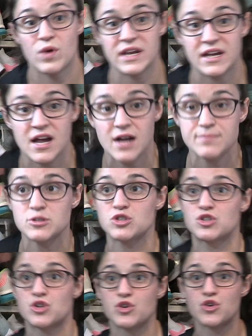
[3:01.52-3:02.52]
When it
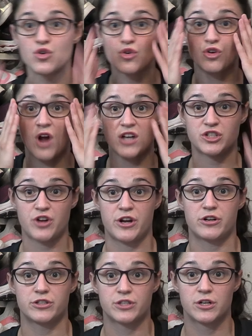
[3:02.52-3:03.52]
comes to cross
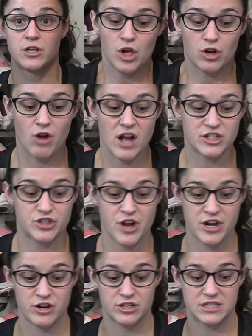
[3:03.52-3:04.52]

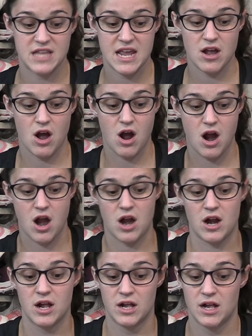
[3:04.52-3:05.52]
trainers, they
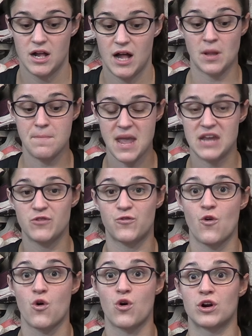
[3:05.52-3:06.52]
are made
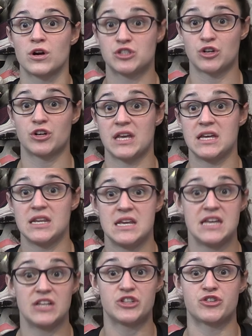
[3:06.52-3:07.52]
for circuit,
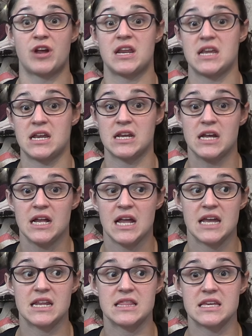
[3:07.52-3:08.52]
HIIT training,
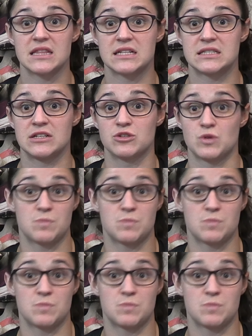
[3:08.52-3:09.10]
anything that deals